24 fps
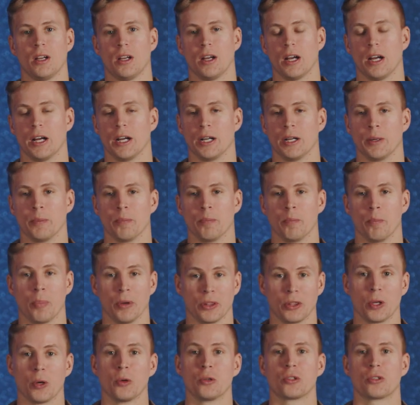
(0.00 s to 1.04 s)

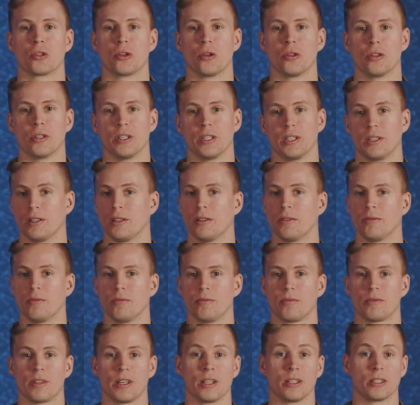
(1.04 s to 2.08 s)
But those are the
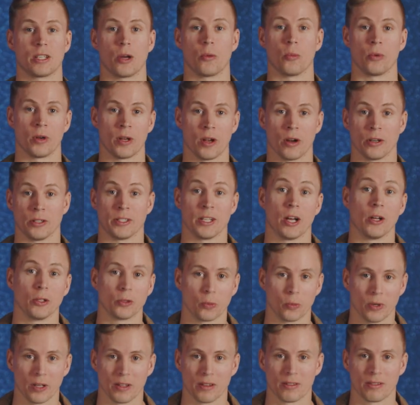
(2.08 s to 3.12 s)
things that we are
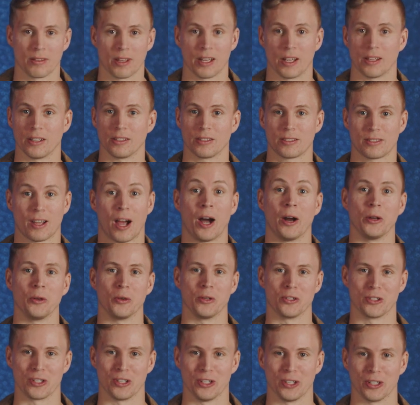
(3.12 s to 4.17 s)
dealt with as audio
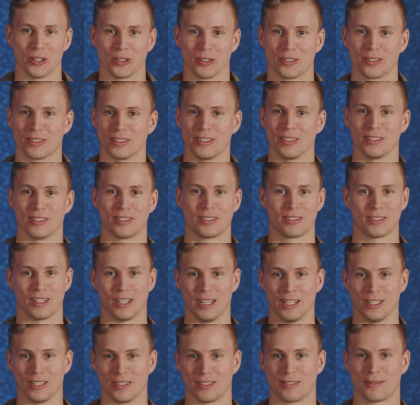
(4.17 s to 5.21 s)
engineers,
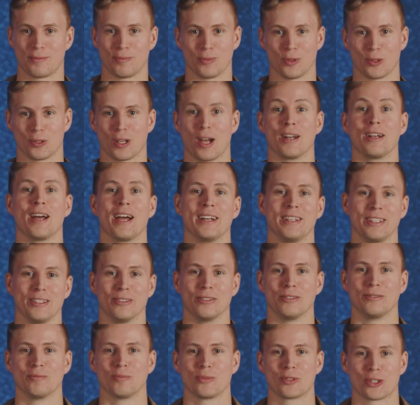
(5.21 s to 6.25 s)
is those
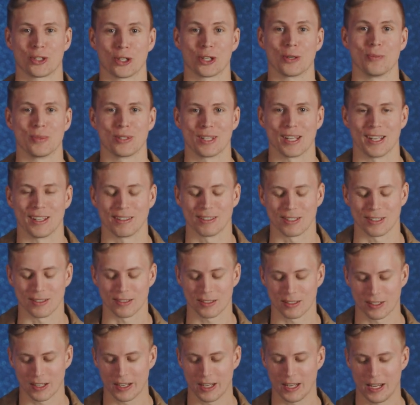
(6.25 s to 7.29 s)
unideal
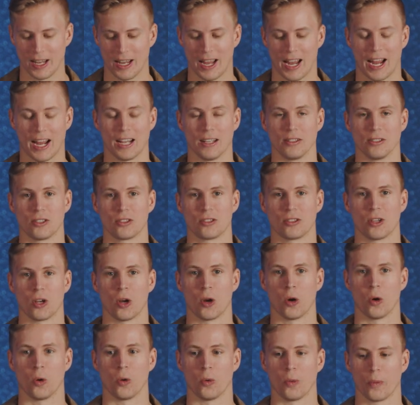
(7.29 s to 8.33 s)
circumstances. And
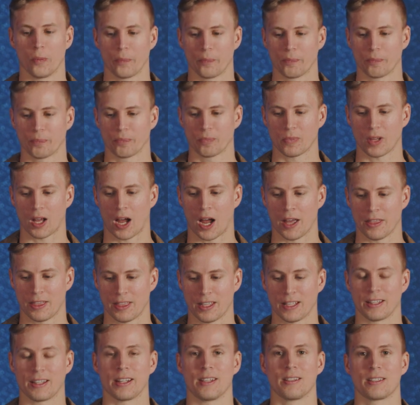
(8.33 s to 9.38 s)
so I
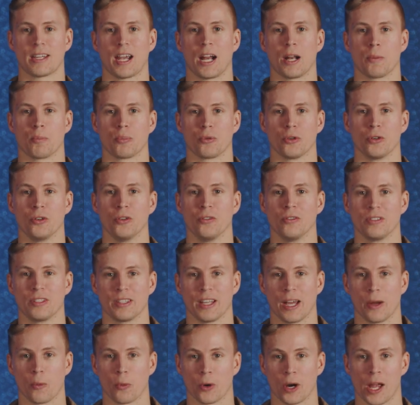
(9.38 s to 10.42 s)
think this kind of proves
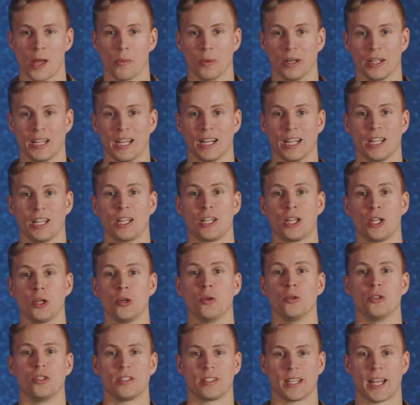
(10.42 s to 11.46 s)
that we're able to get a
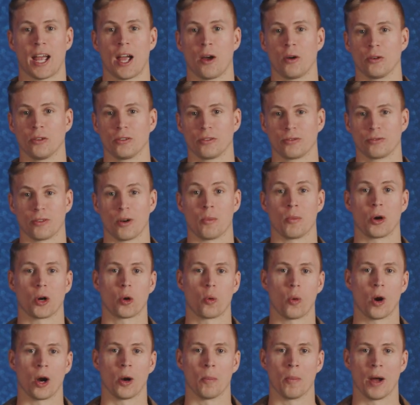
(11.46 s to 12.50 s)
huge sound from our choir